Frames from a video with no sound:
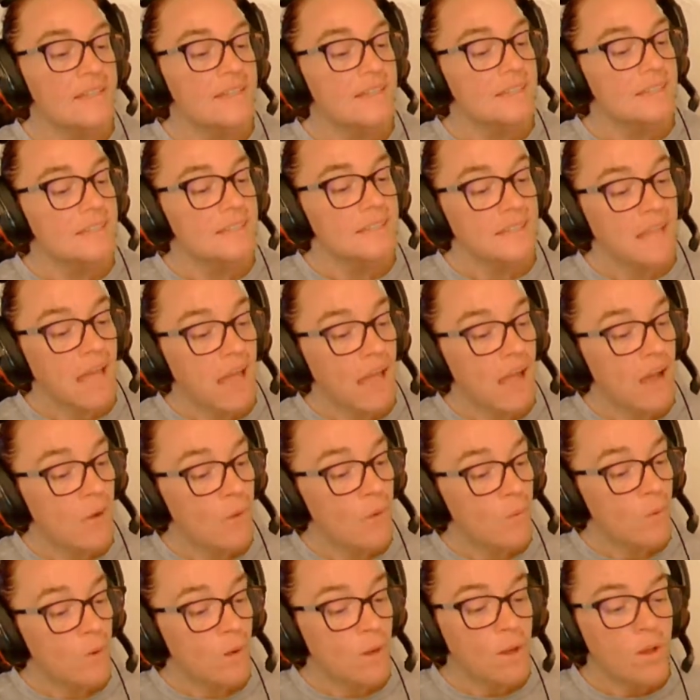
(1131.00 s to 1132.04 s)

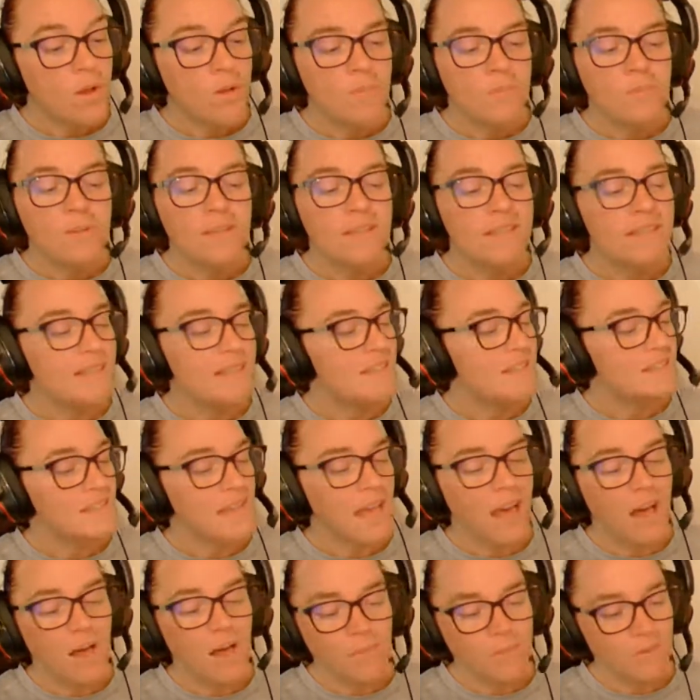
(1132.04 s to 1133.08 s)
"Now, please
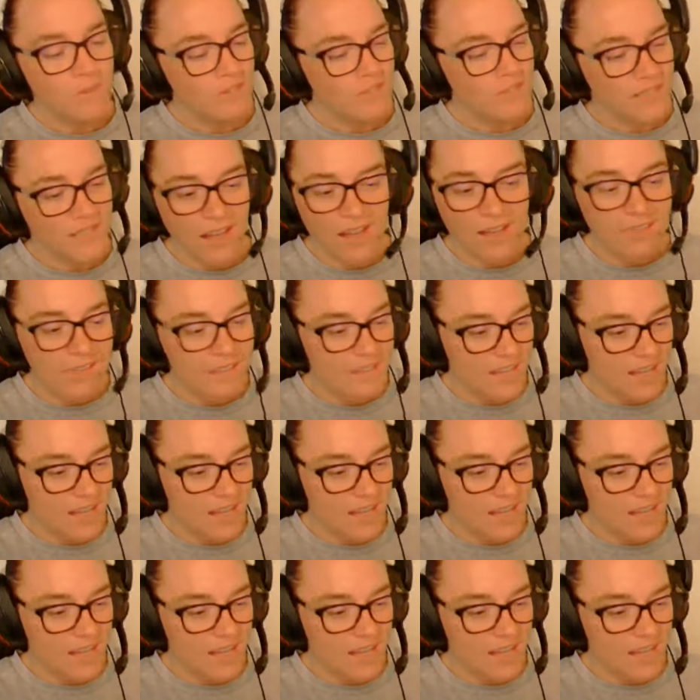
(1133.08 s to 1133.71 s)
help yourself,